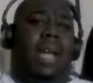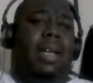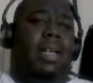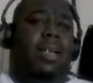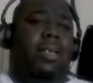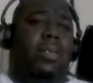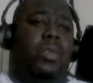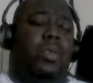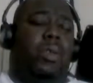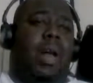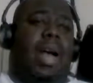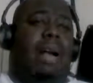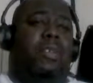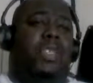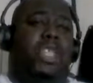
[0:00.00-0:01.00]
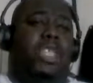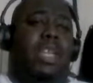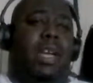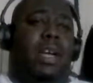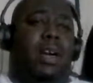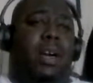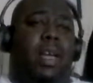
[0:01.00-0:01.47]
Like and subscribe,
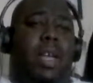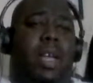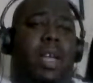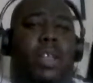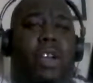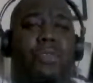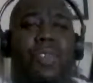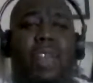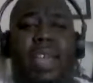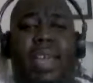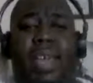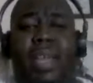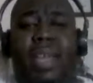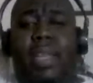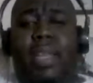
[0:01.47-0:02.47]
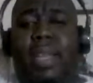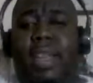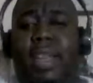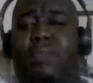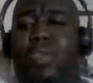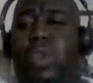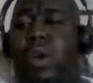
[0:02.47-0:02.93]
share. Don't forget
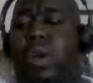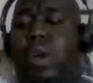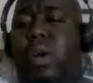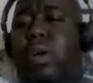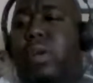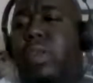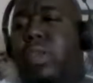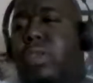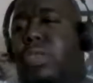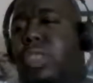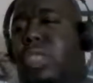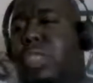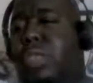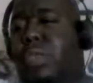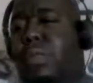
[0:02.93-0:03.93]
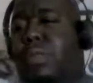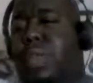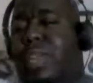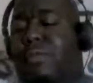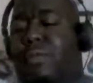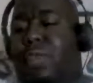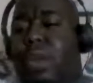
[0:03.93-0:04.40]
that if you're on YouTube,
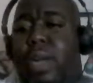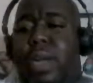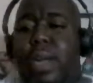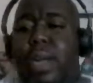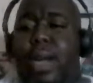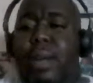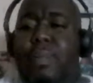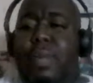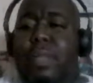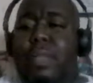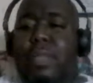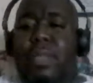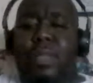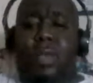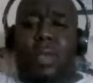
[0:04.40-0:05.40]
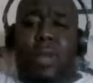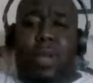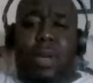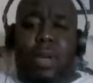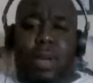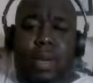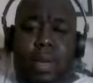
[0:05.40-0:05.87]
leave your comments
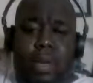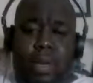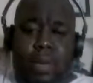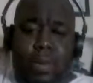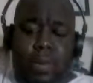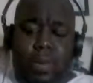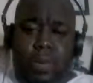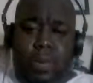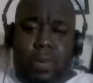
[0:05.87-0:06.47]
on there.